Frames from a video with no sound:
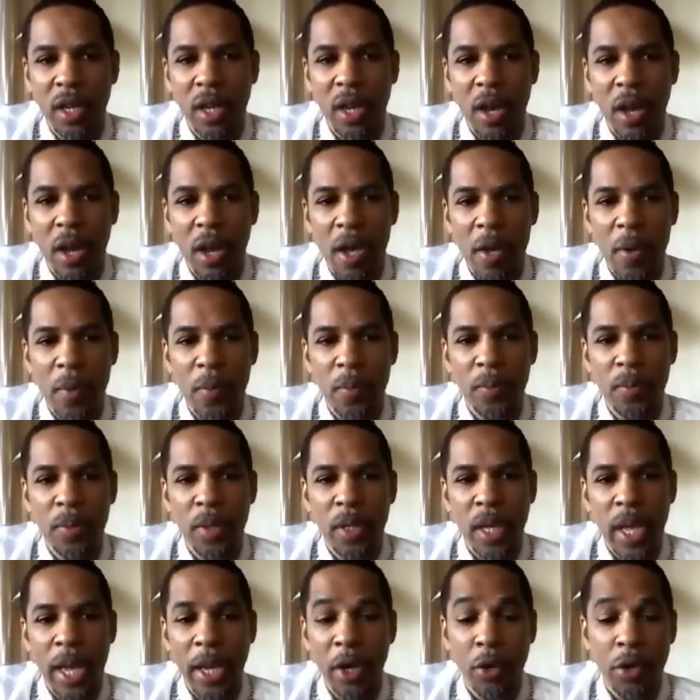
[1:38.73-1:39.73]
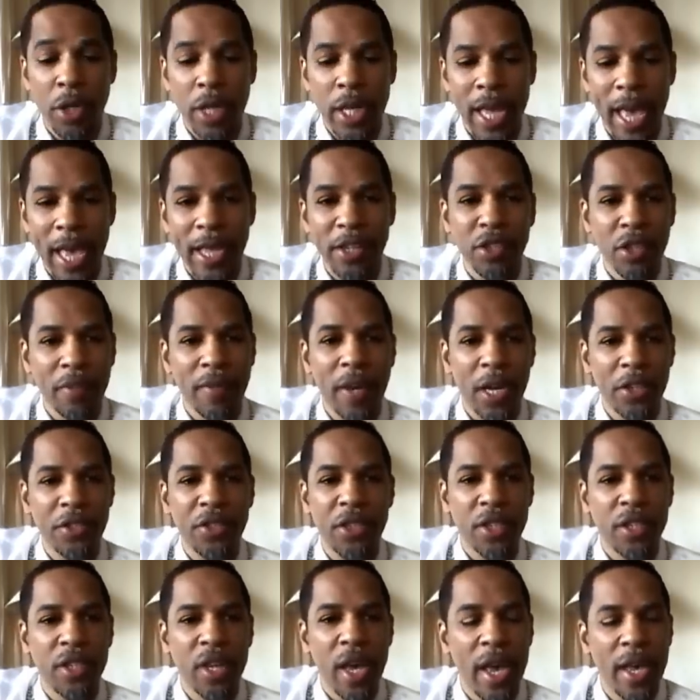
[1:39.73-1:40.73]
and on the edge of our
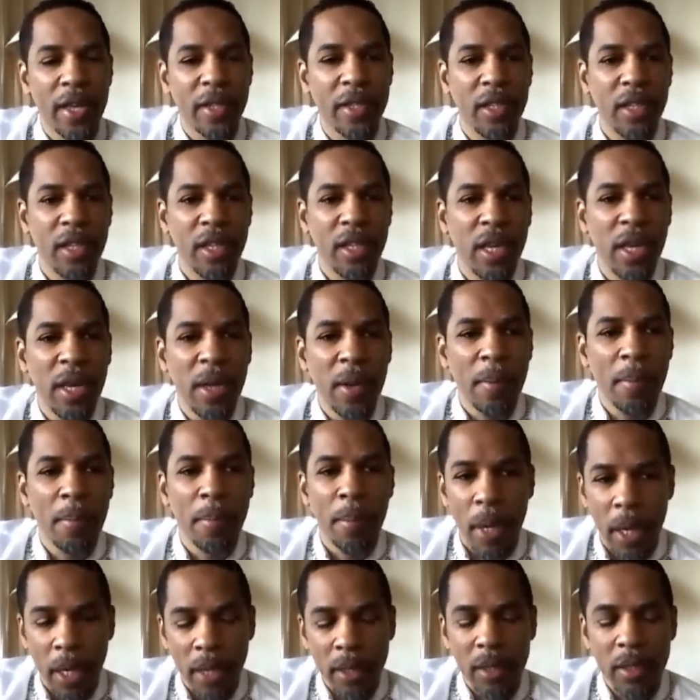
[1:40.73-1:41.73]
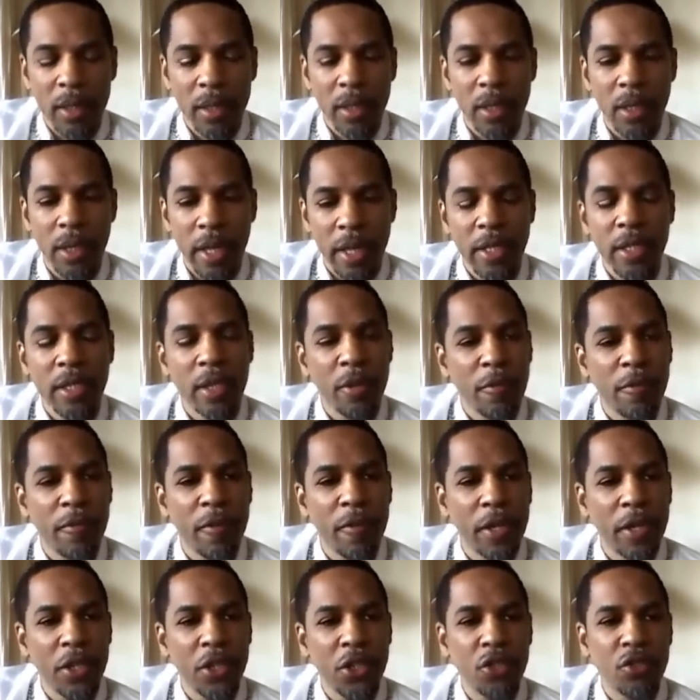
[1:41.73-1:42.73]
society, but they still
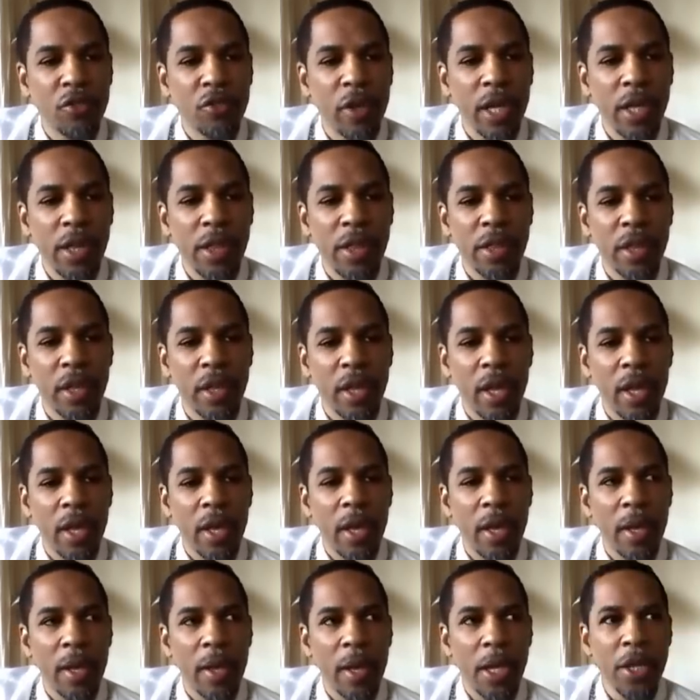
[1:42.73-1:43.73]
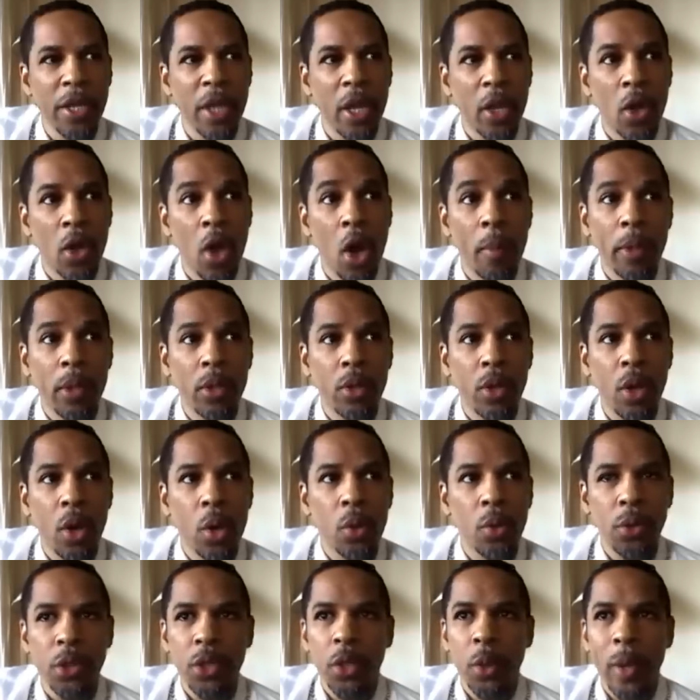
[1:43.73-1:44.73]
find the strength in their common
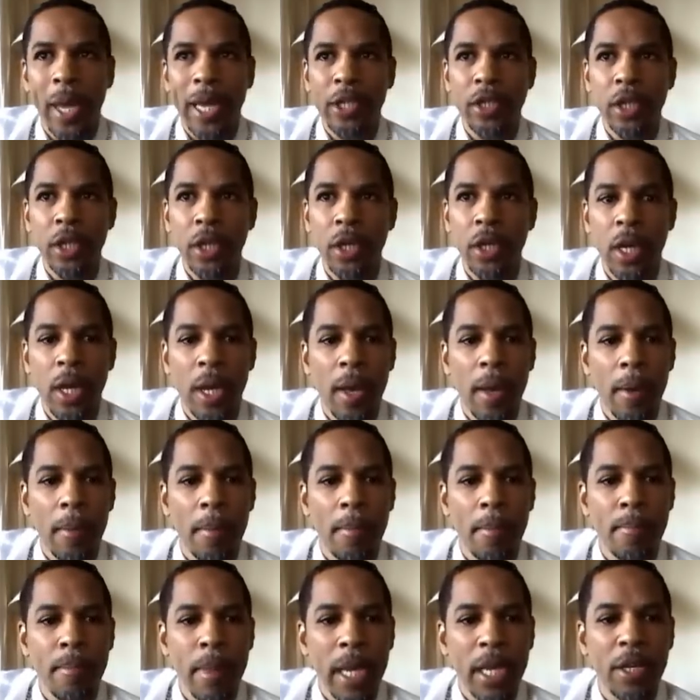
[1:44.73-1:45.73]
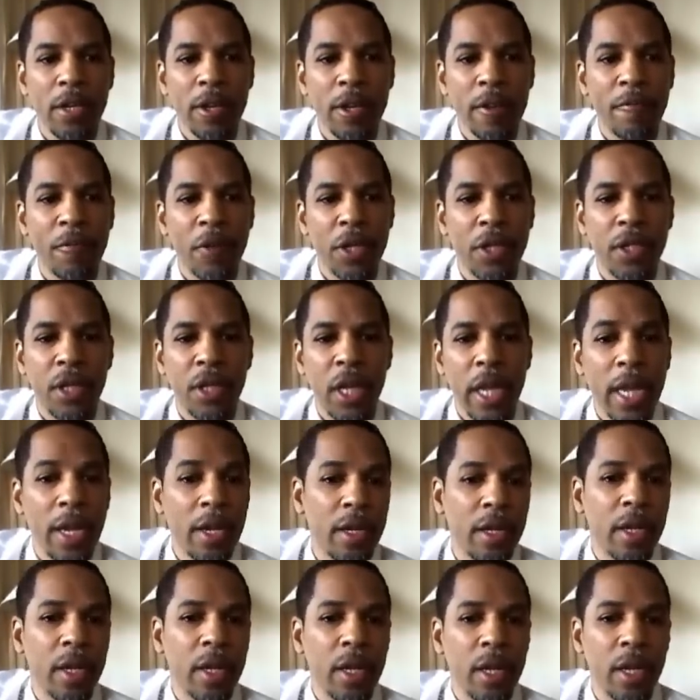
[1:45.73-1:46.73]
goals to actually make a difference
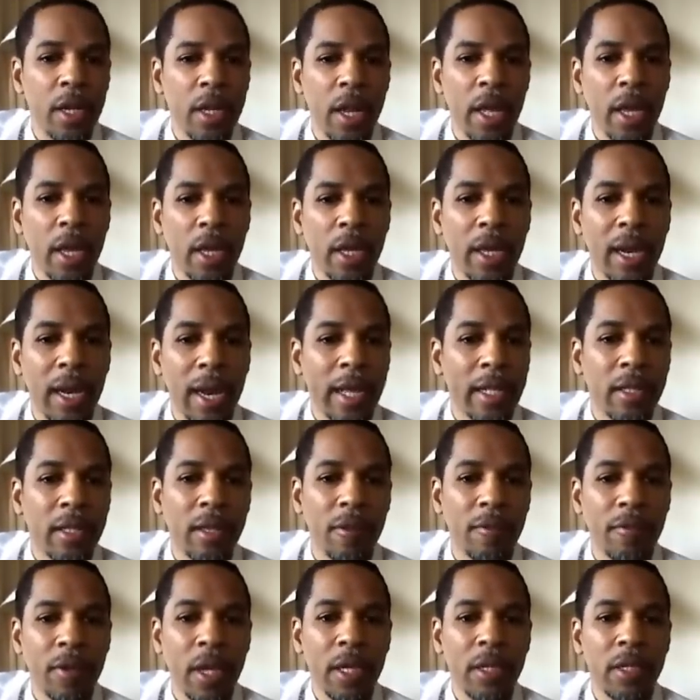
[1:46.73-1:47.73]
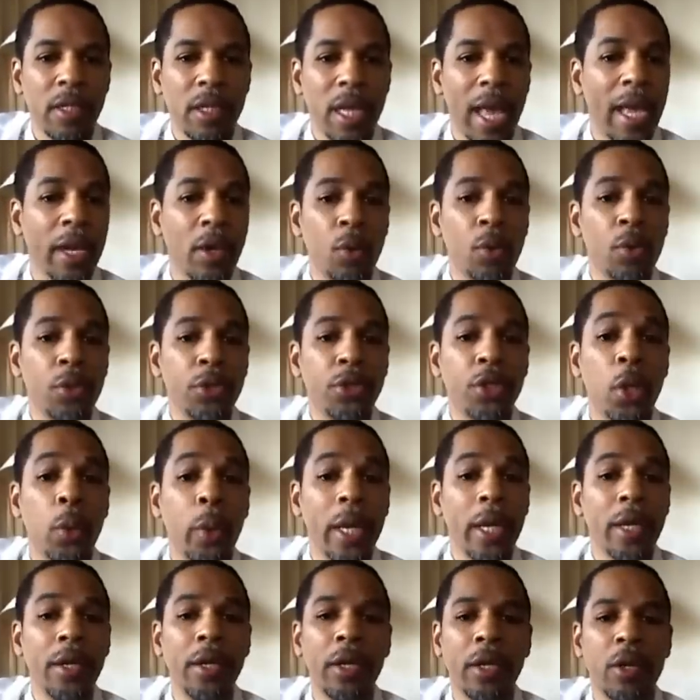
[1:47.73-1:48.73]
in their collectiveness and
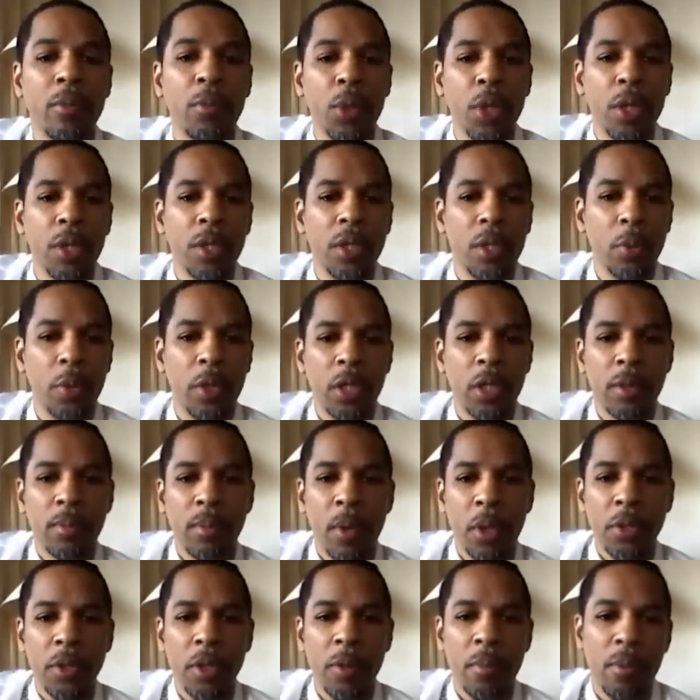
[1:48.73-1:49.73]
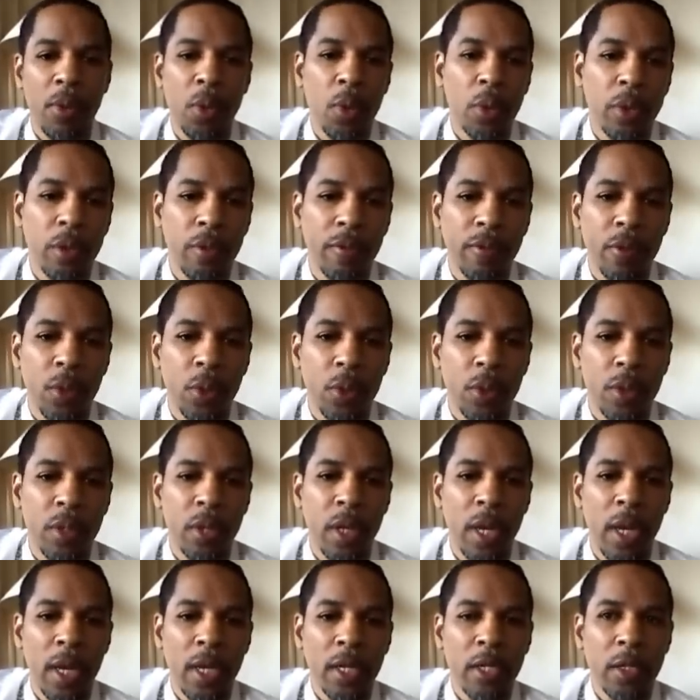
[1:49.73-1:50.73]
also in the community, which is most important, of
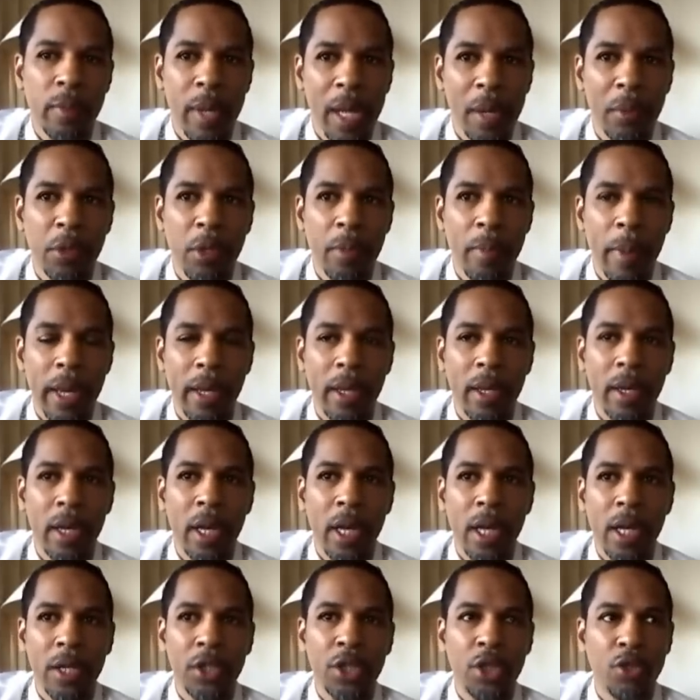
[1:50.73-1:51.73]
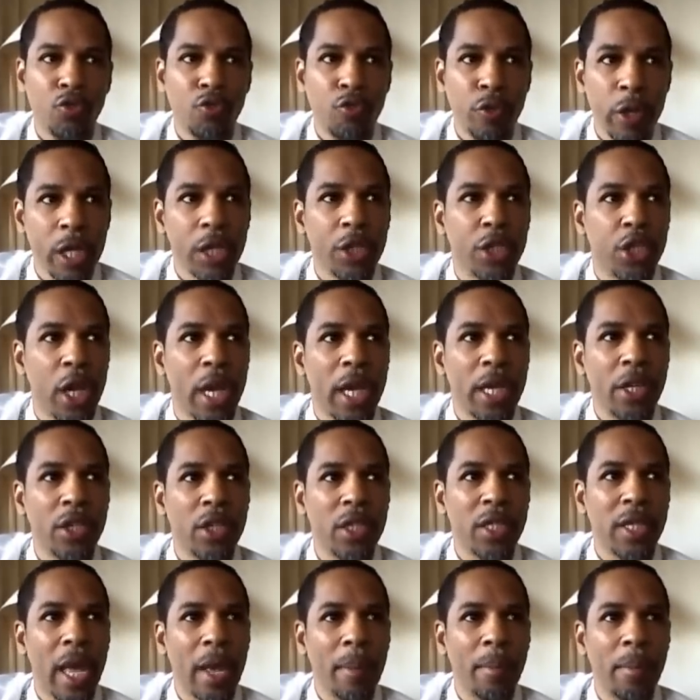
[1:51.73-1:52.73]
course, to be able to make real
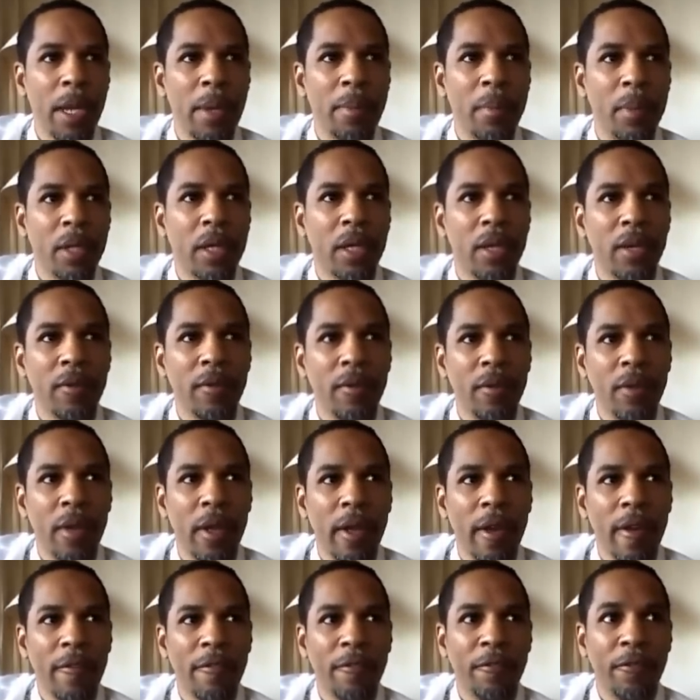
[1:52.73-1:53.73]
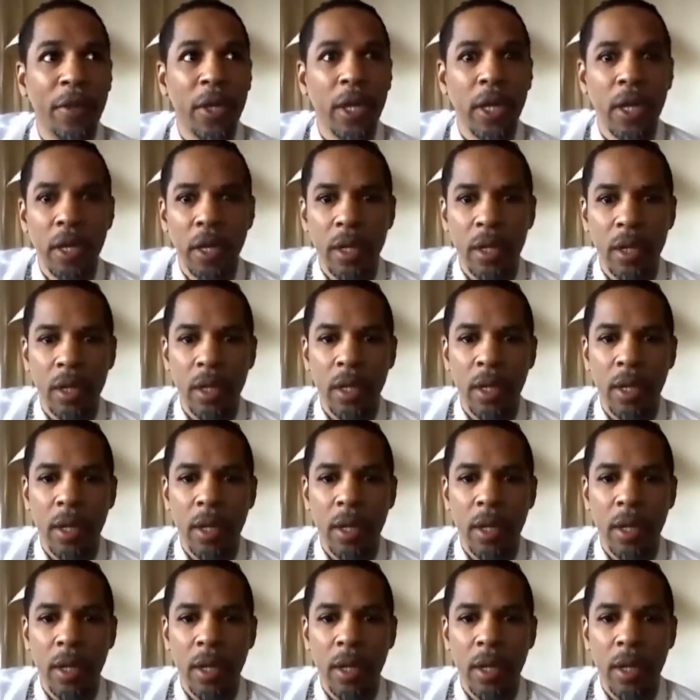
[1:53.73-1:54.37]
changes that people can feel